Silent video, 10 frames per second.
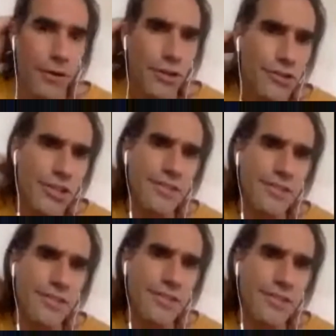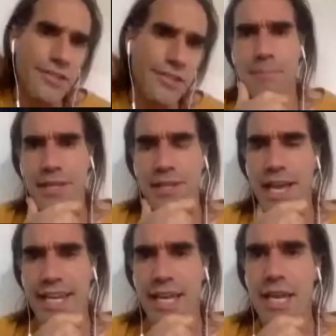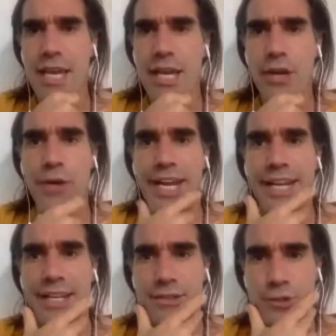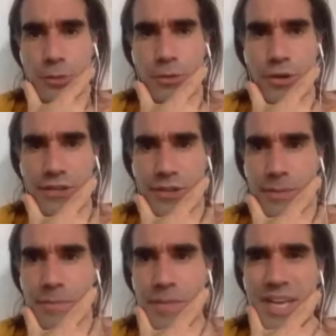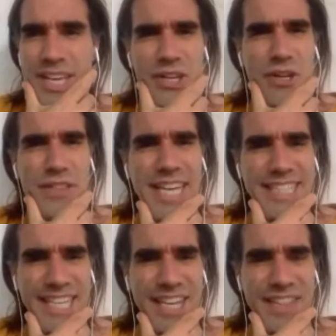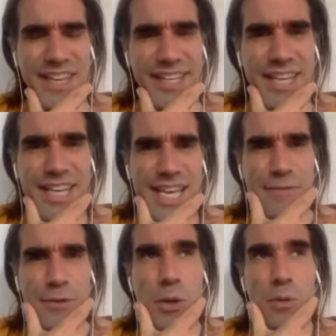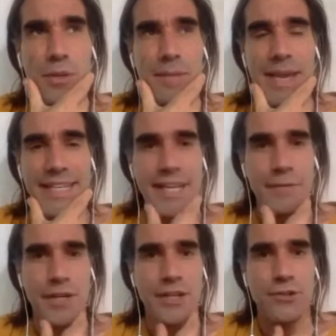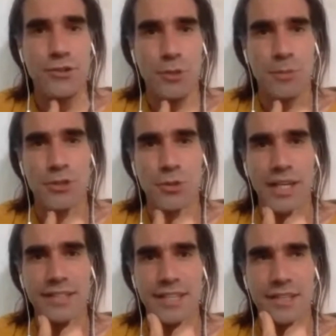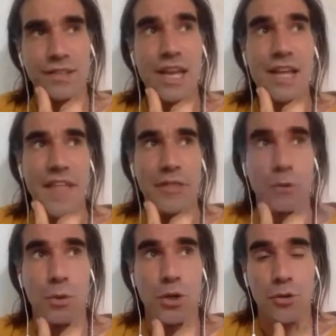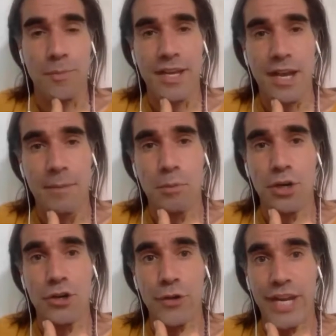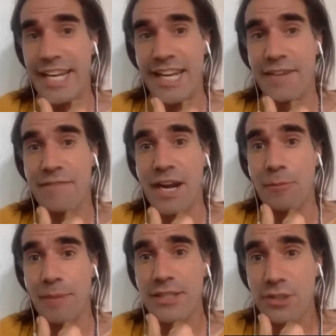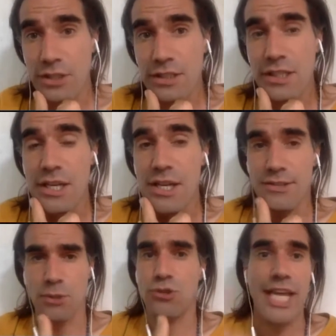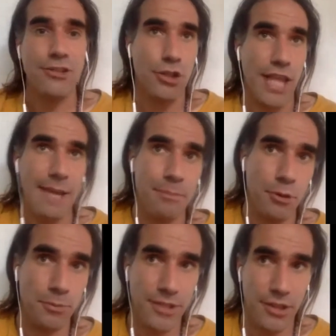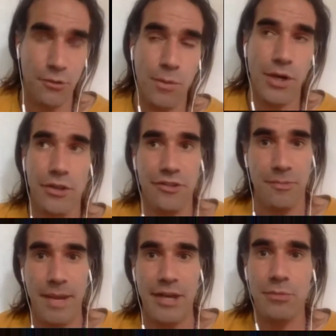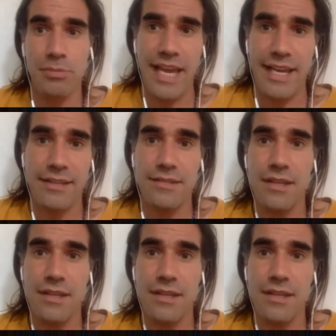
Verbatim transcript: But first, just think about something like green consumerism. You know, the idea that if you only made different consumer choices, that the world would become more green and environmental. So change your light bulbs and the world is a better place.